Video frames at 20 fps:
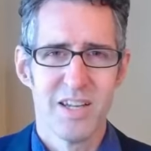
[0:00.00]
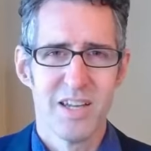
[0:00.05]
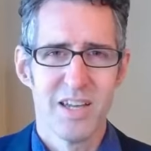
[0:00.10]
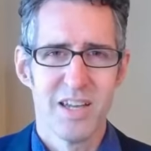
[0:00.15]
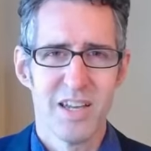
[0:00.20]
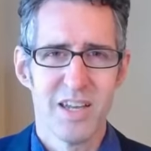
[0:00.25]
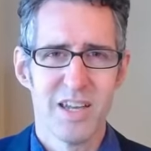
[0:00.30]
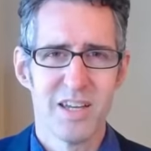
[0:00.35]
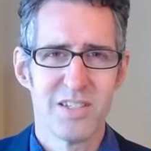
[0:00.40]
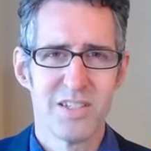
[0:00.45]

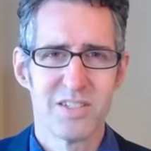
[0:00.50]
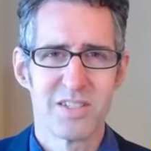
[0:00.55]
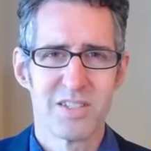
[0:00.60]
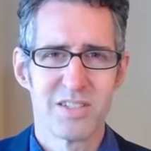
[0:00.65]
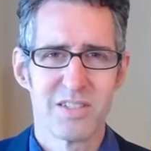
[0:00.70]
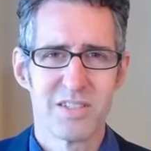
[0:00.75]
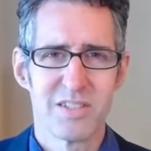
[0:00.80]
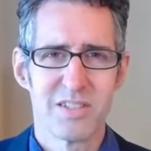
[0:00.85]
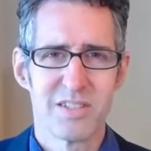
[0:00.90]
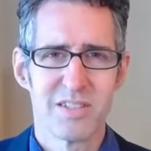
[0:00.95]
And
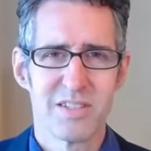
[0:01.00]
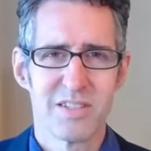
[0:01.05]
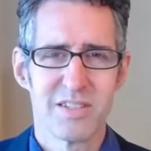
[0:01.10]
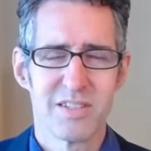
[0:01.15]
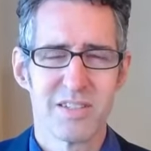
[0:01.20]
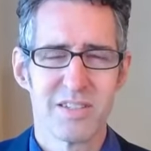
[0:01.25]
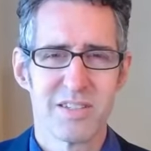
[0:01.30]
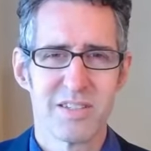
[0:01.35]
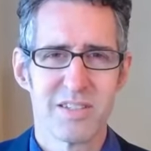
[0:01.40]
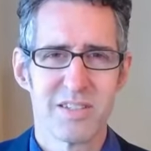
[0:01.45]

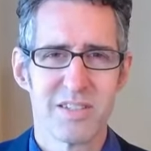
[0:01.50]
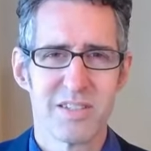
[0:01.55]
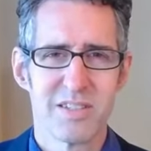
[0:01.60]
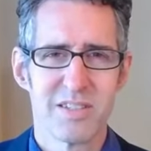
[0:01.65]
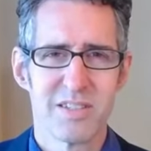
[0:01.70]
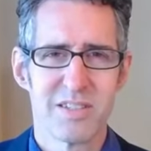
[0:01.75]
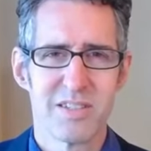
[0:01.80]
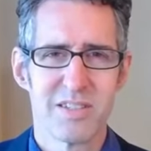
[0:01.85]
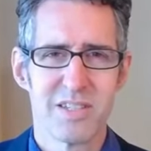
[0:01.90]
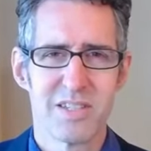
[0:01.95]

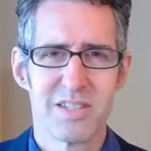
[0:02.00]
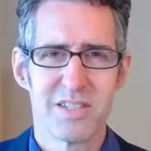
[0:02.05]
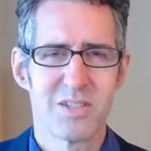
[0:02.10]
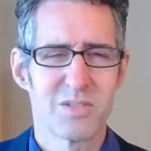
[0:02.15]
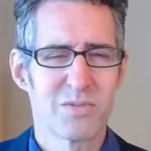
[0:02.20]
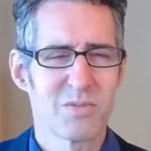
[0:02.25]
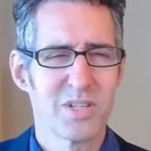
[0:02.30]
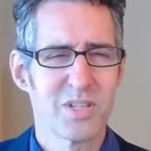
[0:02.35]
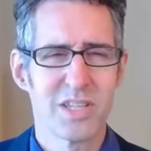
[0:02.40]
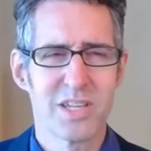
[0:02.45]
this
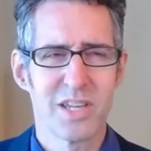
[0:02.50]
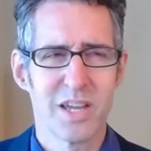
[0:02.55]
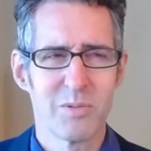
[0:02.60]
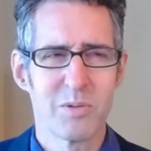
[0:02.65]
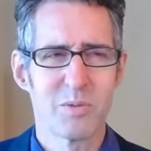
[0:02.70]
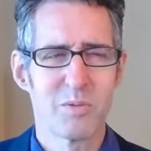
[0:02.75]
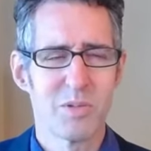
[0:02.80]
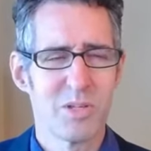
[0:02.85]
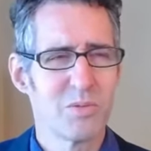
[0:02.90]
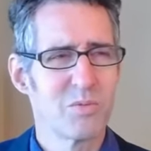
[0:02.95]
is really, I
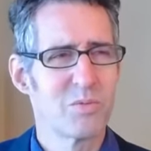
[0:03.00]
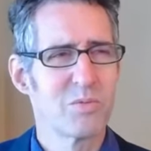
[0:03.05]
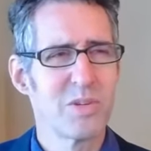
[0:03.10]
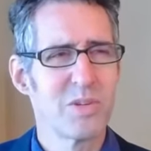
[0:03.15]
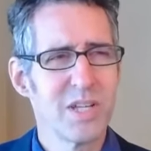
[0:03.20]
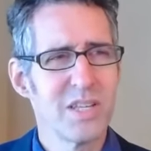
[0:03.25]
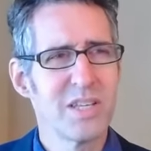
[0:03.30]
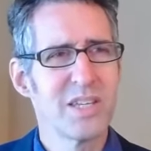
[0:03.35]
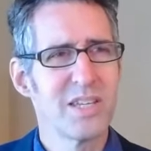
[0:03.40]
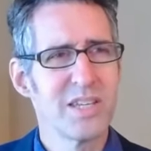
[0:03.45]
mean, when you
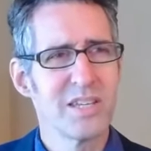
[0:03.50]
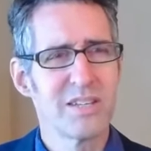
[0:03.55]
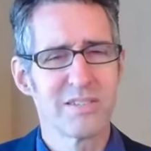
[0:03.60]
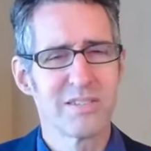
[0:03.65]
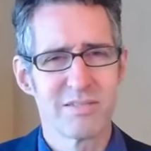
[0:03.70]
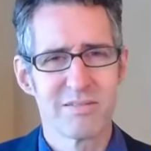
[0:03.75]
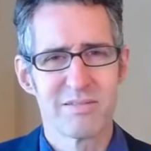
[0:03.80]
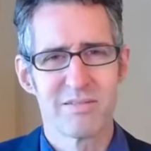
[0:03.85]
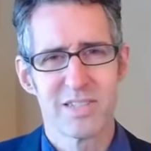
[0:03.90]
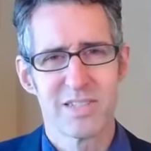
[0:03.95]
really
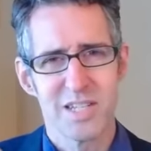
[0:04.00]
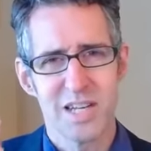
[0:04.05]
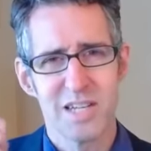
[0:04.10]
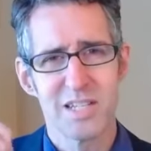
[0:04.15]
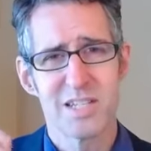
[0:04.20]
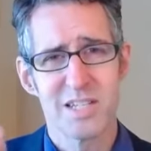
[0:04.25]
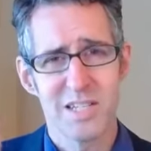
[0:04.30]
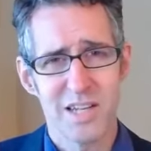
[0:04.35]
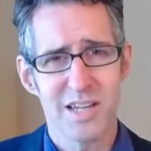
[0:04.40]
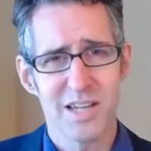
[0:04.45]

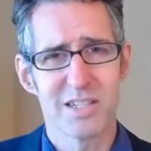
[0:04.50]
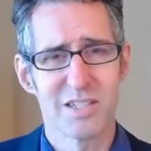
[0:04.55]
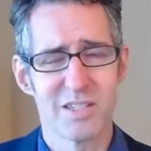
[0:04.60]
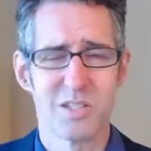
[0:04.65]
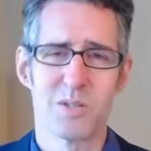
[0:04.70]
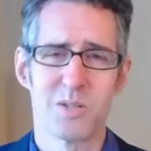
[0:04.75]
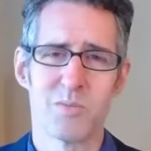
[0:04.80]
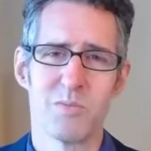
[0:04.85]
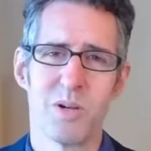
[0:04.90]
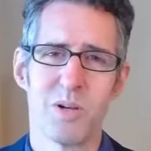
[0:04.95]
dissect
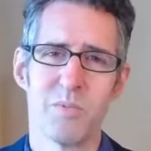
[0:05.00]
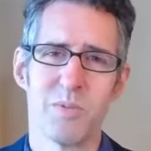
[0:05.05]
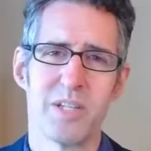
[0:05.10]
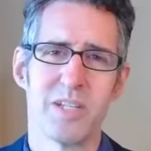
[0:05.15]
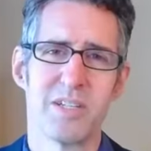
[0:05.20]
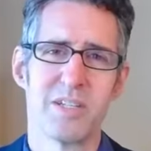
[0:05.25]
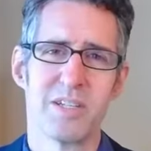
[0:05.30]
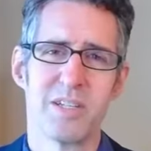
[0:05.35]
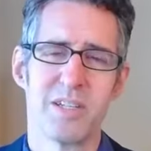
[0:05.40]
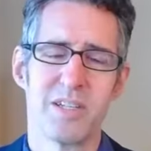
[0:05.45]
this moment,
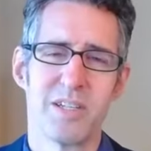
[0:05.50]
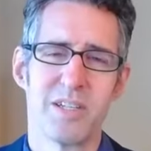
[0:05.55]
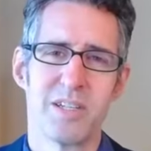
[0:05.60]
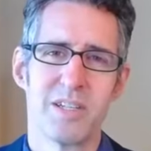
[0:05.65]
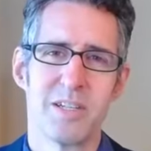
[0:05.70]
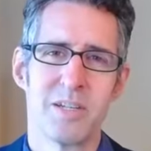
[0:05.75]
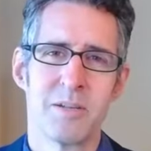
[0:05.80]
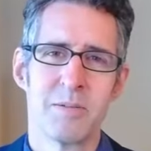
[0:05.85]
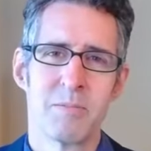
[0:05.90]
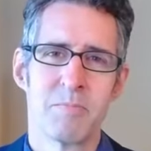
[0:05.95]

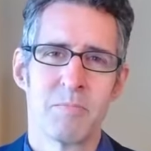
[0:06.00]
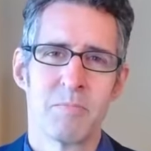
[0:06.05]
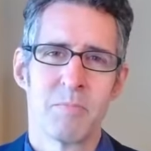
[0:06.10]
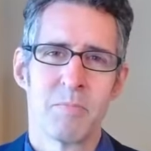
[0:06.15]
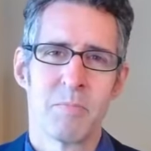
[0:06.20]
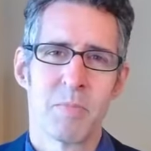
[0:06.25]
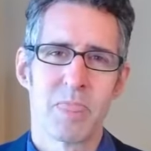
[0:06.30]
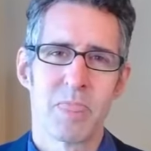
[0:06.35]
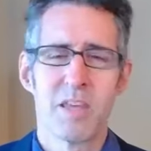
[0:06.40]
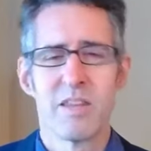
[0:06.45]

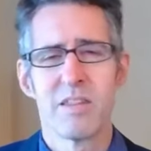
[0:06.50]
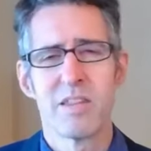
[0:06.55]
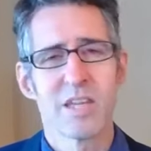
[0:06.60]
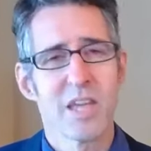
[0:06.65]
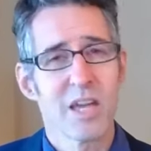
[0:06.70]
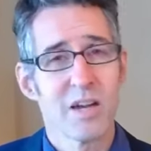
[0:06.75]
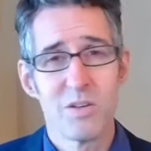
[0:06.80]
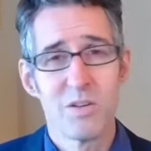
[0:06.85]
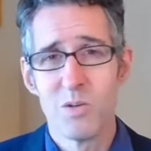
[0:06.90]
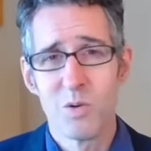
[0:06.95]
and think
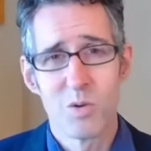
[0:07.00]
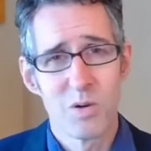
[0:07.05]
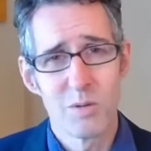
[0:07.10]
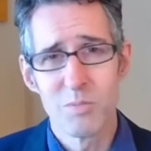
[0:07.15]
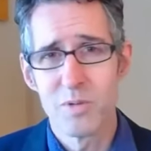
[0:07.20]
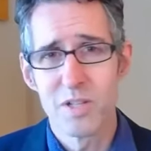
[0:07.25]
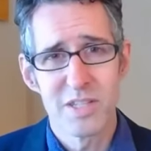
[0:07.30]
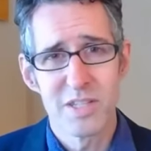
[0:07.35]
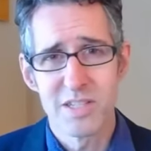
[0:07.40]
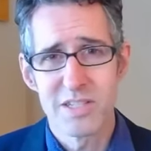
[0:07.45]
of how
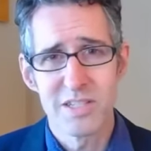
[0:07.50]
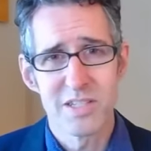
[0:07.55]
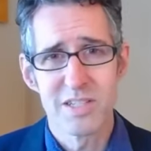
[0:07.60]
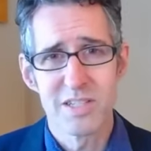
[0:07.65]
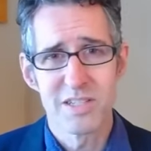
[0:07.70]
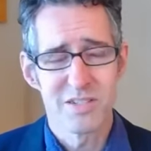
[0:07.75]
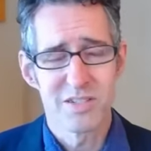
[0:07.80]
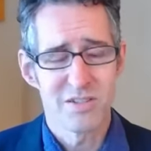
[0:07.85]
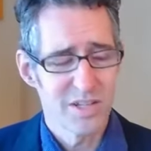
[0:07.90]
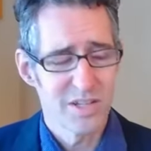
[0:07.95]
normal this
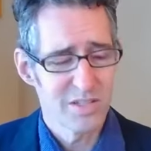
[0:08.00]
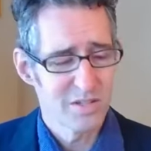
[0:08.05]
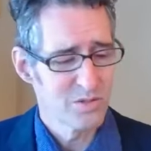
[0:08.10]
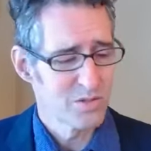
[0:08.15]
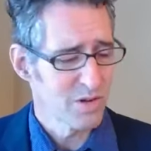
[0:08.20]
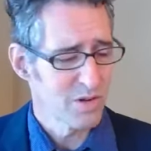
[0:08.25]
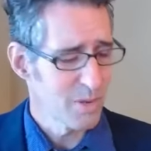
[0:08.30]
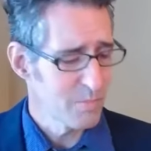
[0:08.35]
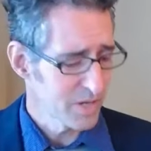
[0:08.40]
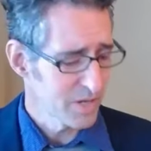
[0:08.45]
is, right? You
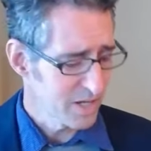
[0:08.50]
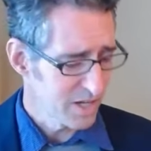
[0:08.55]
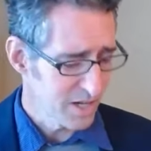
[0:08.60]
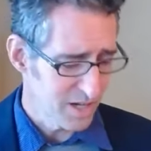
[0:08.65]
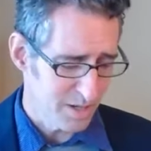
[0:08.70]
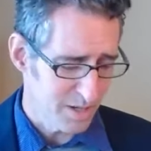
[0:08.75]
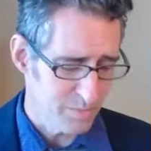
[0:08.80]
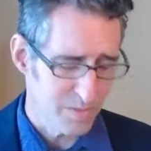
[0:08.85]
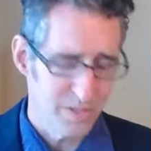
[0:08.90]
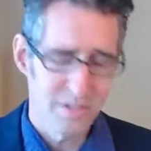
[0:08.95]
drop a cup,